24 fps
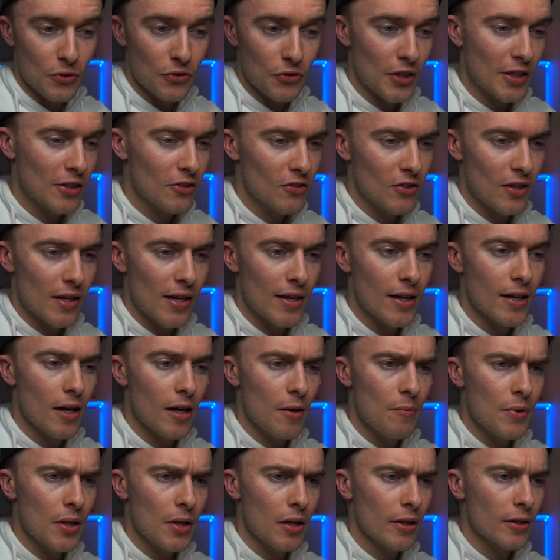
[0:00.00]
I could sit here and
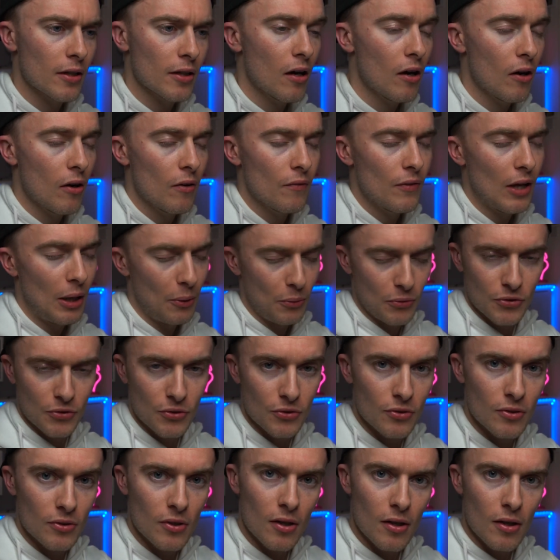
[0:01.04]
be like, oh, that
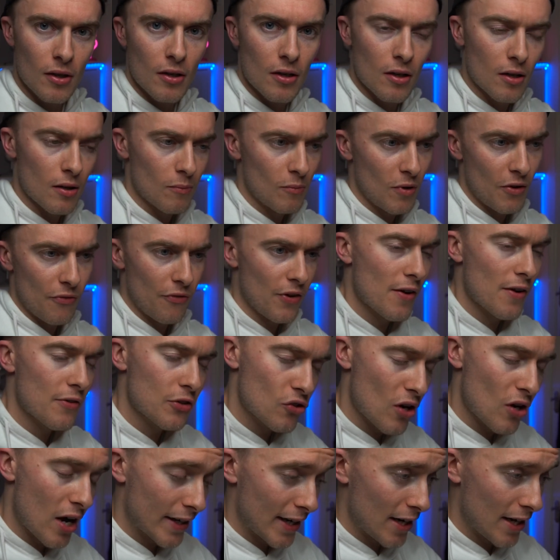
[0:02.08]
was my favourite
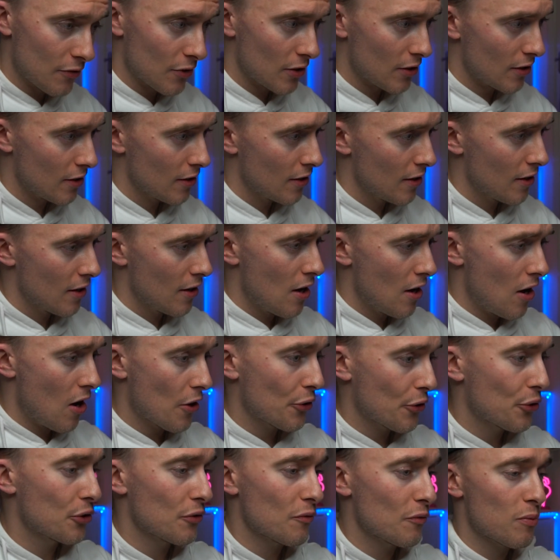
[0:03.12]
track ever. I
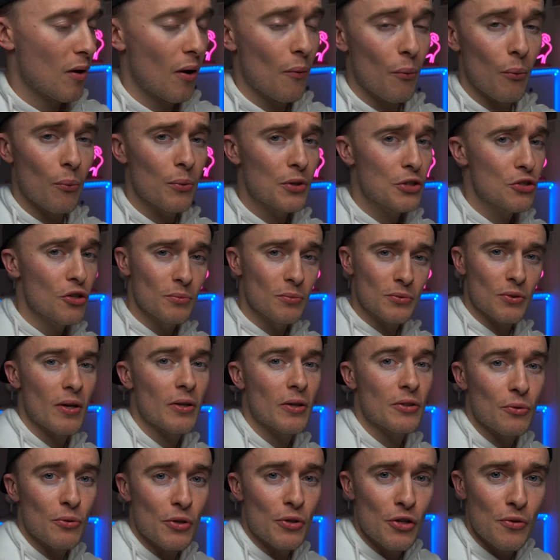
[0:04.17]
could have probably jumped around
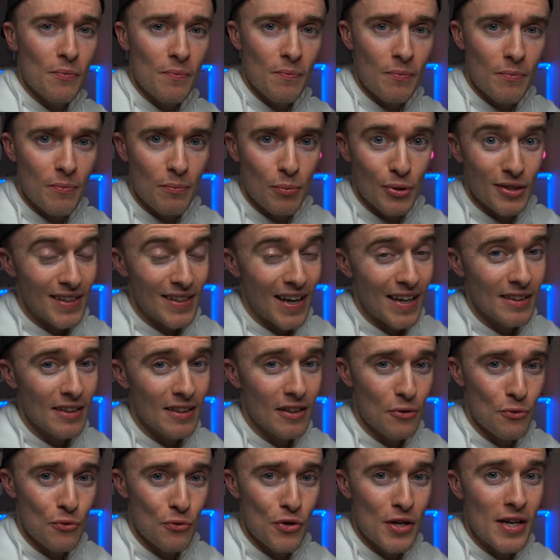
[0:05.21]
the room, pretended I
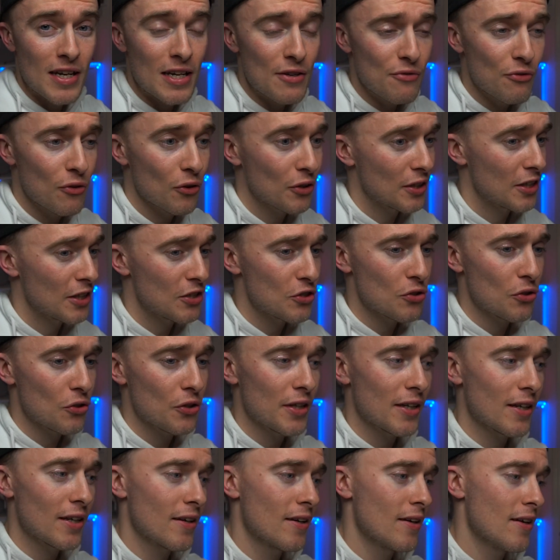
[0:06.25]
really fucking enjoyed
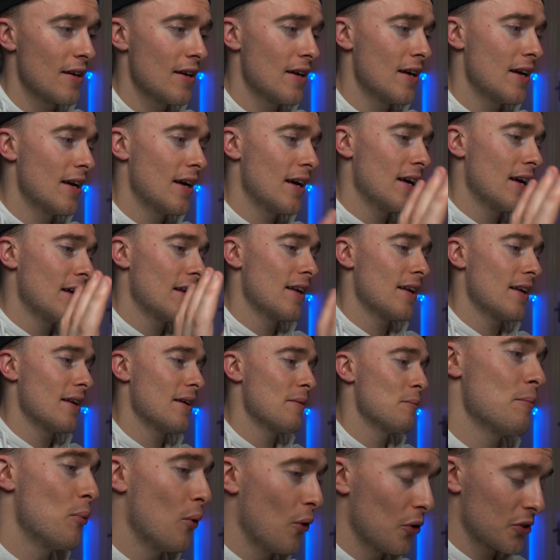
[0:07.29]
it,
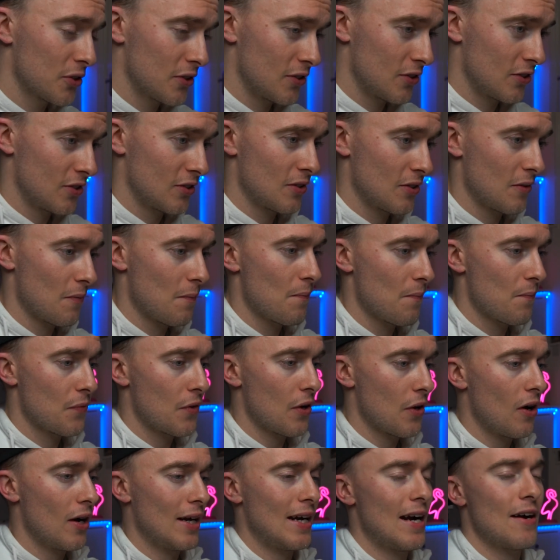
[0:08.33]
but
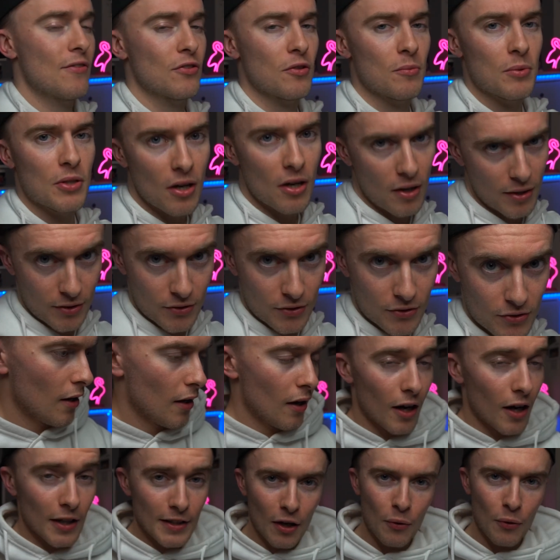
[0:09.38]
I have to be honest.
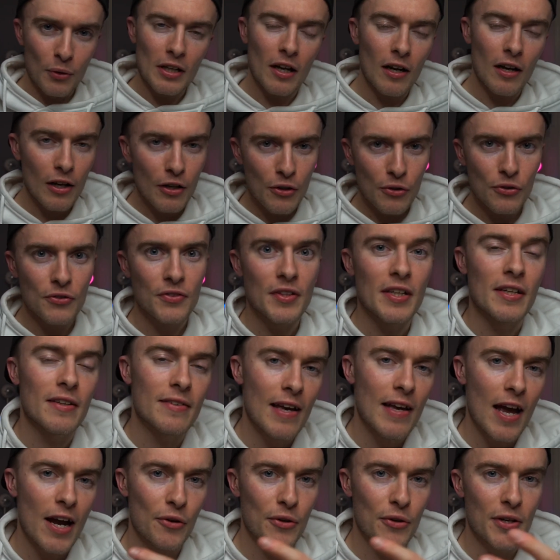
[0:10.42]
I don't want to lose the
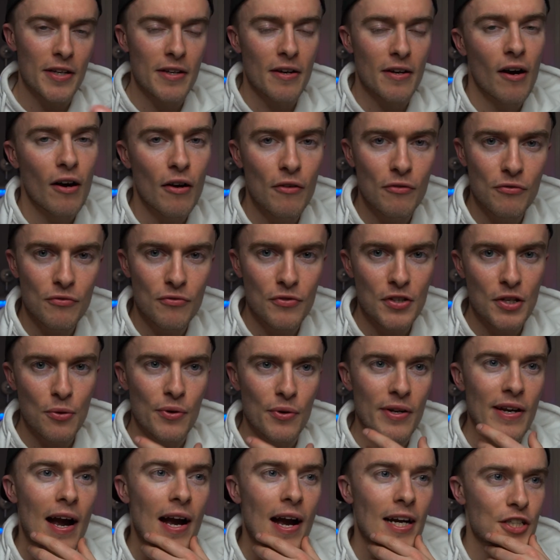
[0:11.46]
integrity of the
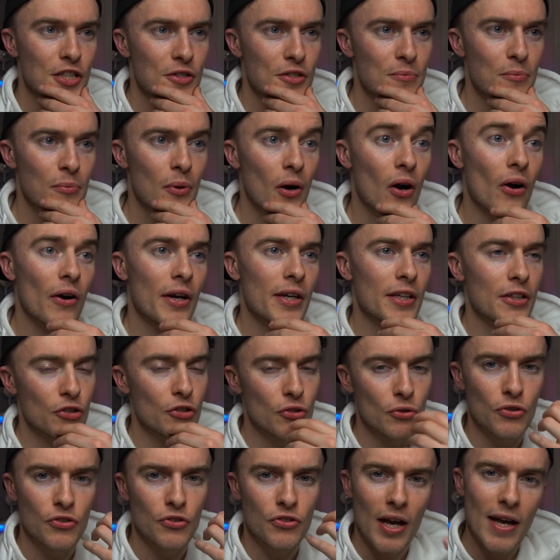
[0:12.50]
reaction by
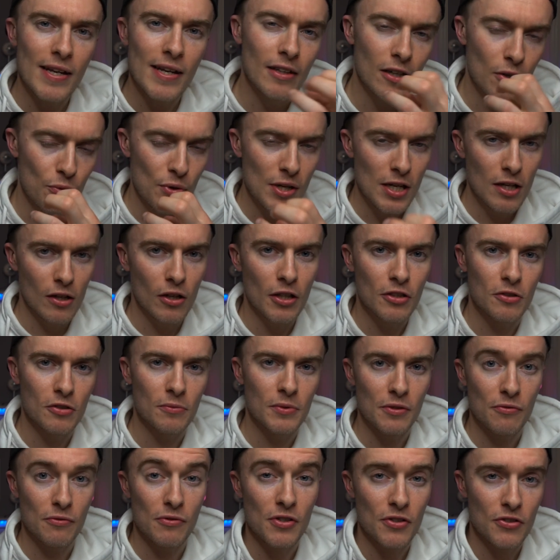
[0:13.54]
just saying that I really like
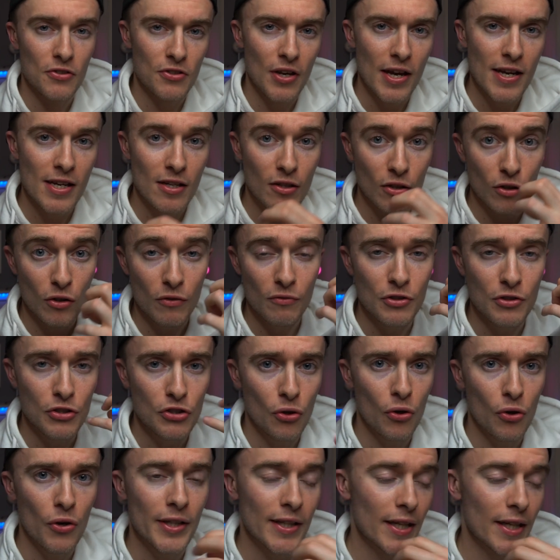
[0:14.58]
something for the sake of
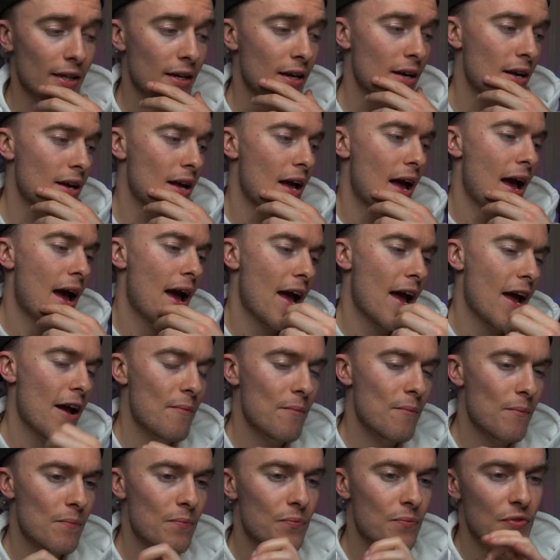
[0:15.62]
enjoying it.
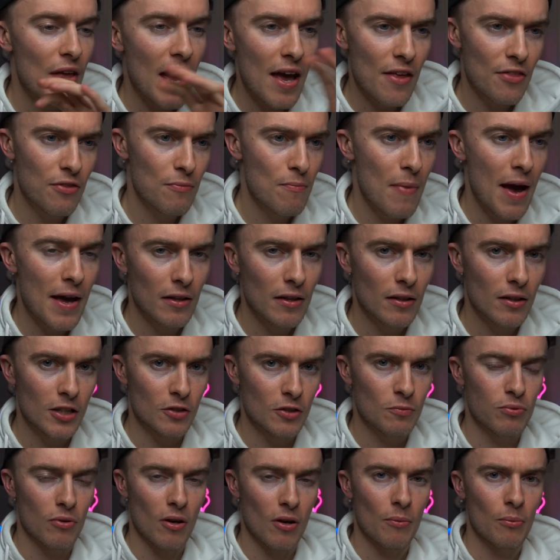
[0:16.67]
Death metal is
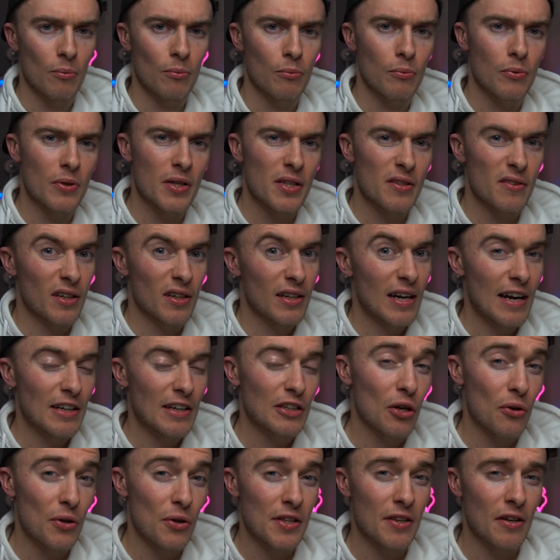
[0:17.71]
probably the
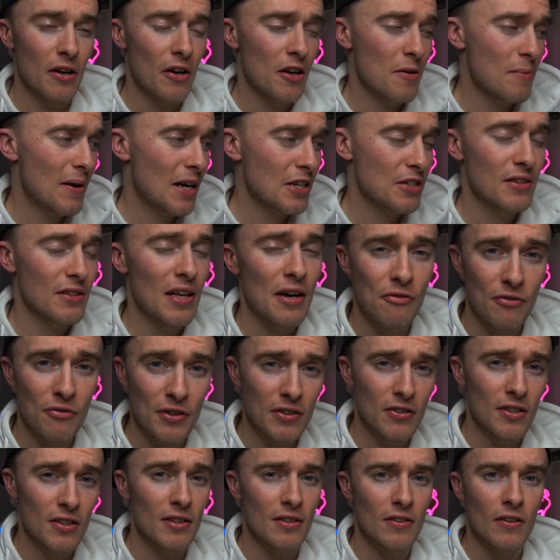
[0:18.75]
category that I'd imagine that
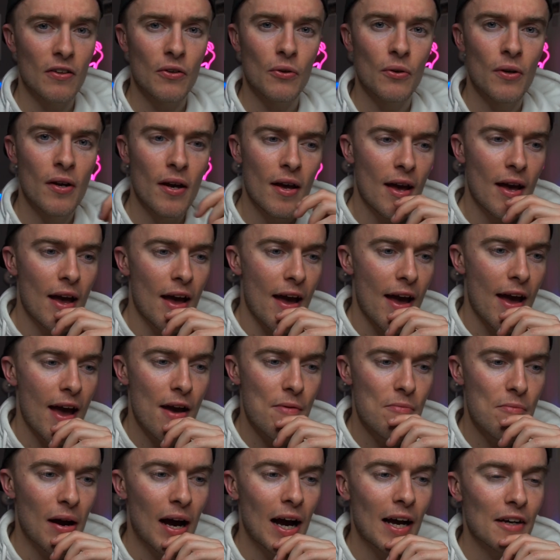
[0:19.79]
fits into.
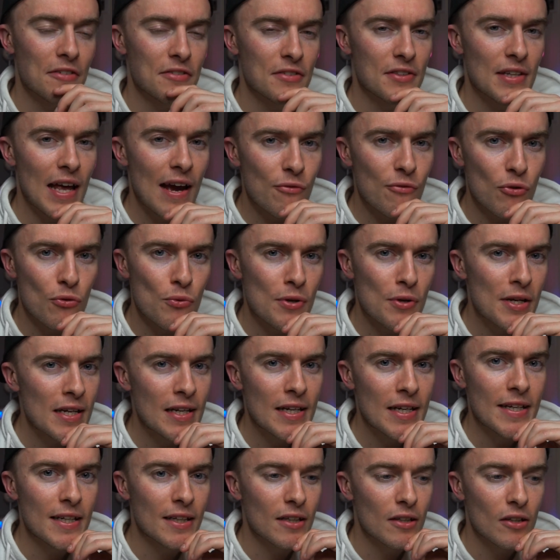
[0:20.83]
Has never
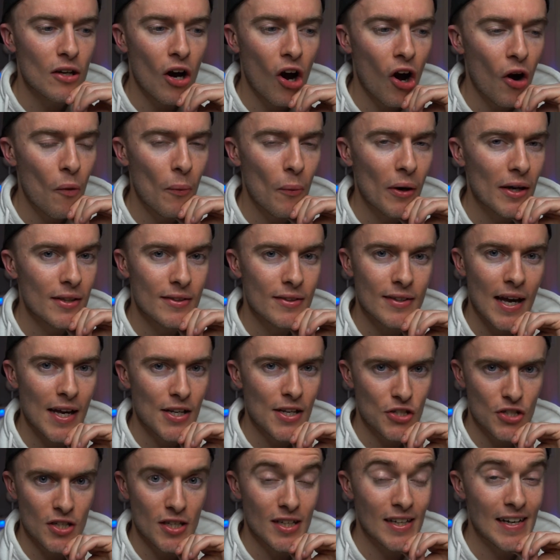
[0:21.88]
really caught my
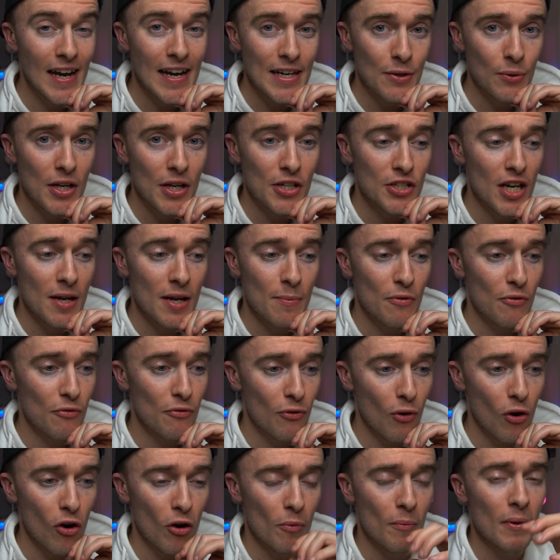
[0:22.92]
attention in any way, shape or
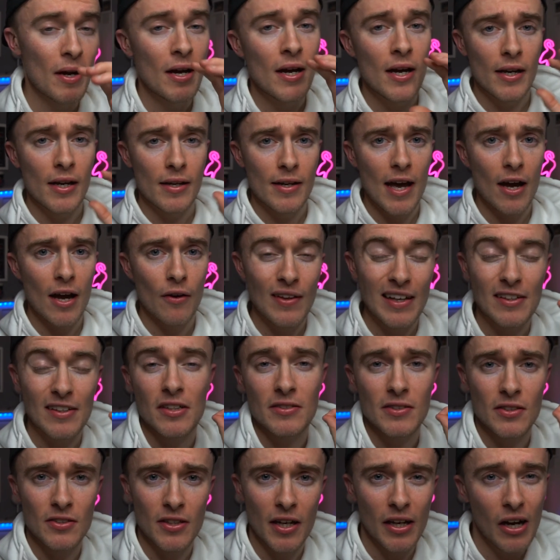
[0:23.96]
form. Now, that's not
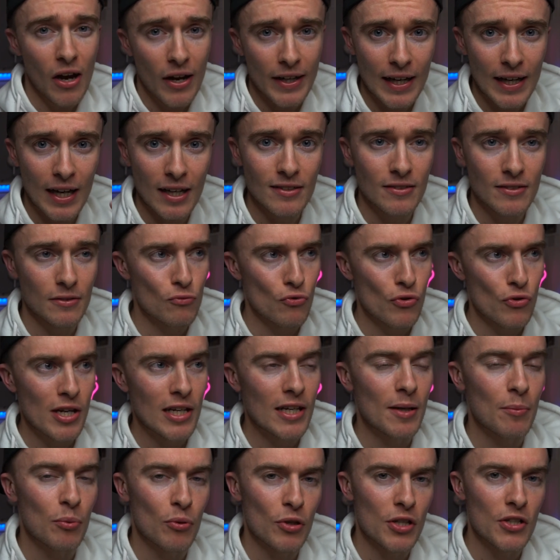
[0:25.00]
to say that I can't really
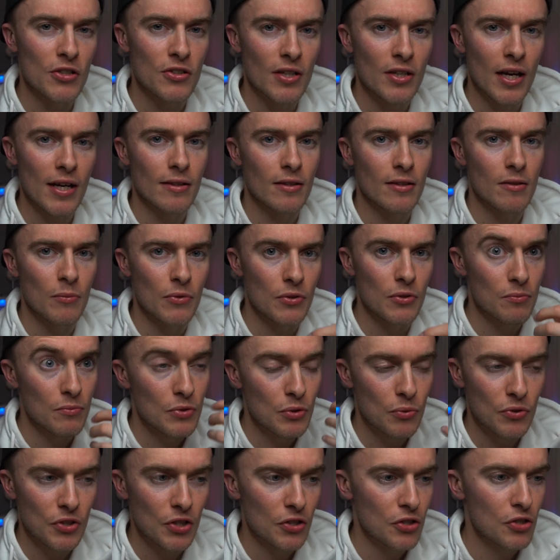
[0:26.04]
appreciate the
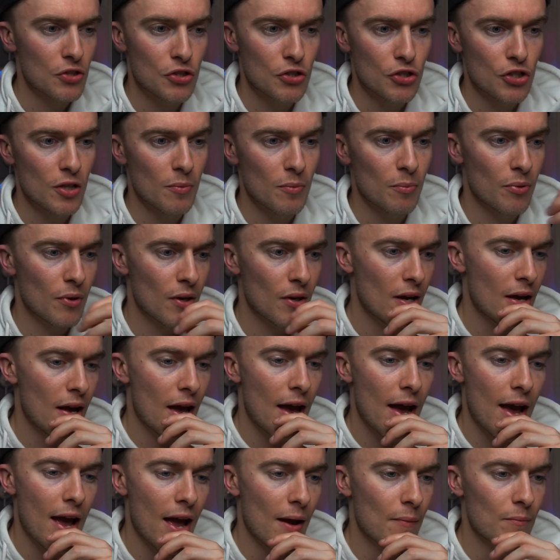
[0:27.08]
musicianship.
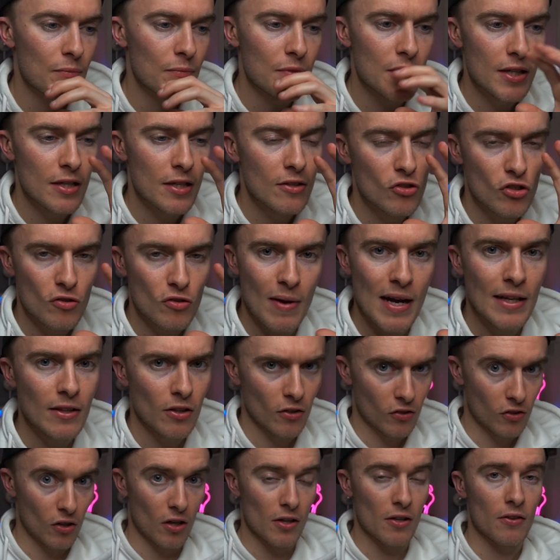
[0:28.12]
The instrumental
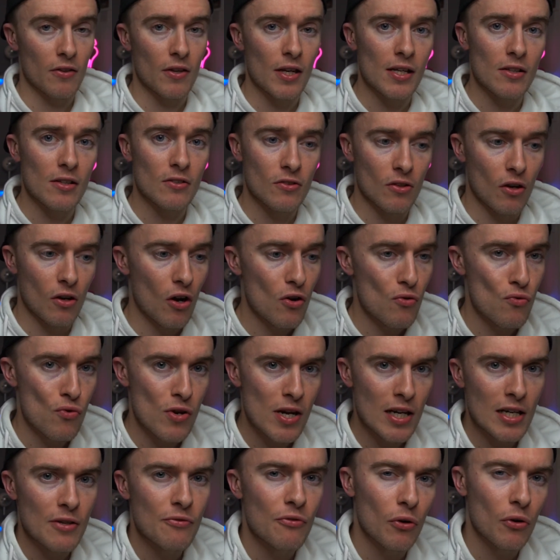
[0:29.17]
side of things I
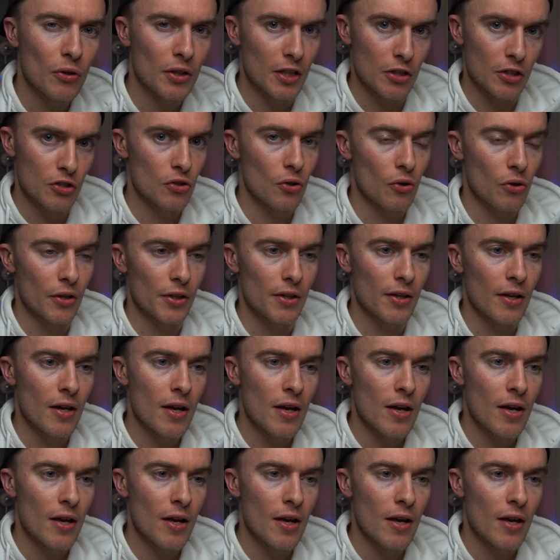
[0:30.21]
really fucking enjoyed.